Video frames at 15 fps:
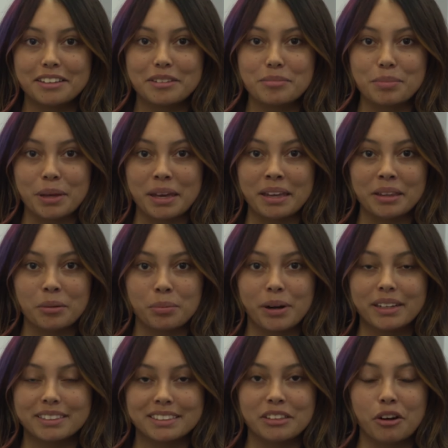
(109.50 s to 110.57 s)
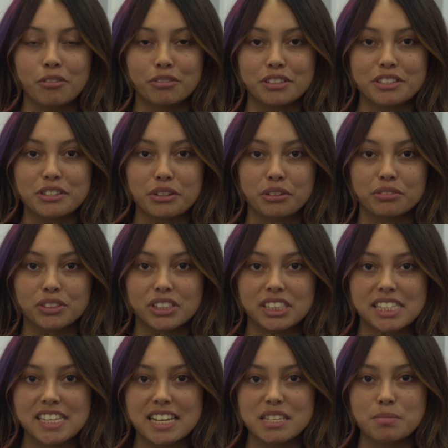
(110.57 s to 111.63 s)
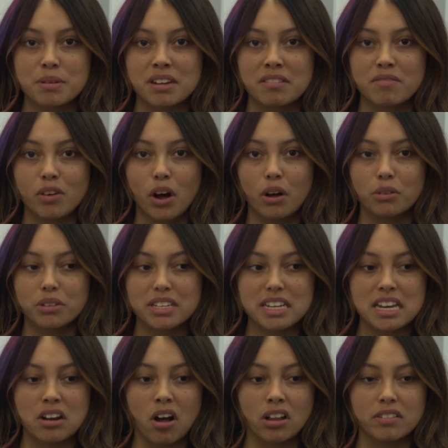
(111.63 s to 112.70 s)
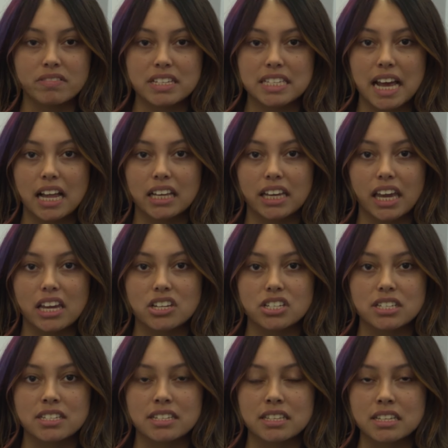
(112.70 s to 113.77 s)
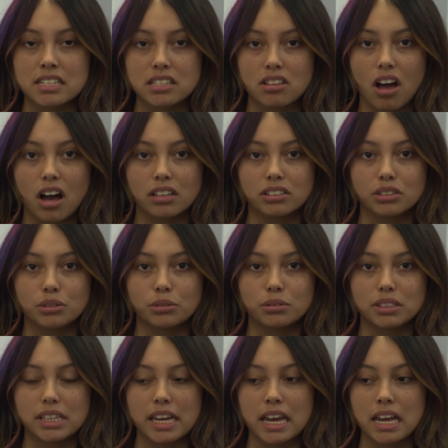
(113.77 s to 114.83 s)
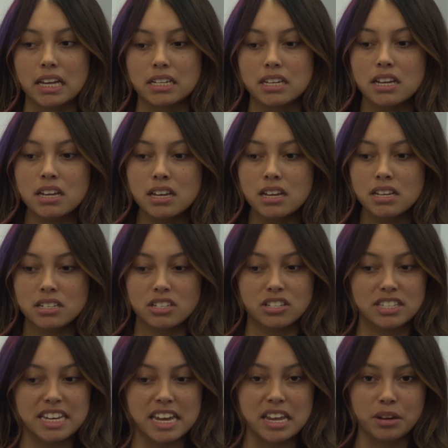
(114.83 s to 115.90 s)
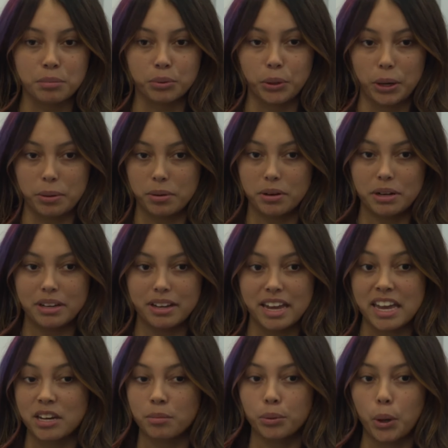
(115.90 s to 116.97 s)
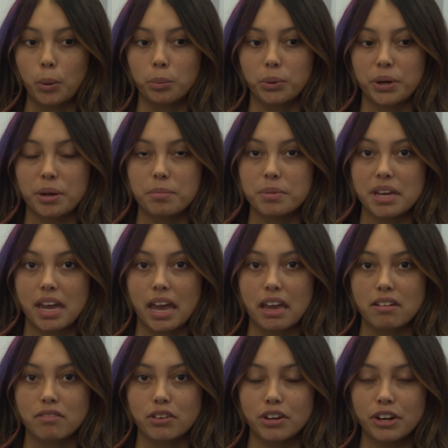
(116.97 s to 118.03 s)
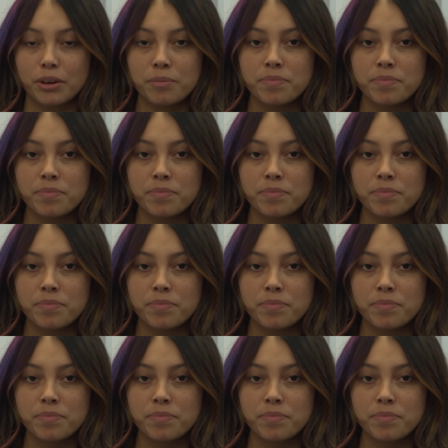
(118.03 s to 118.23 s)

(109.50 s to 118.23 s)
being the president over this university that's been involved in all of these allegations and these lawsuits and this inappropriate inappropriate behavior.